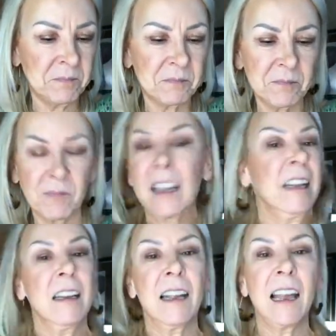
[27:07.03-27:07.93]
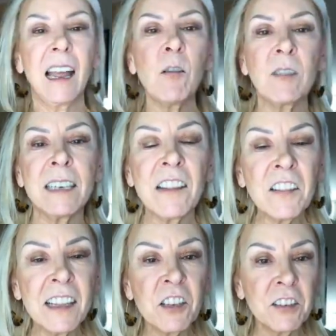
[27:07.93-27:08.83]
oh,
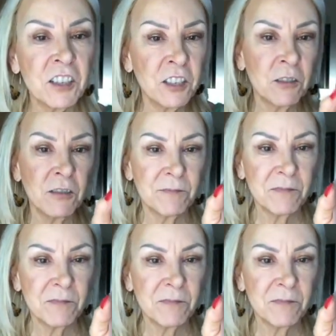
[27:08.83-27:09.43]
another thing you can do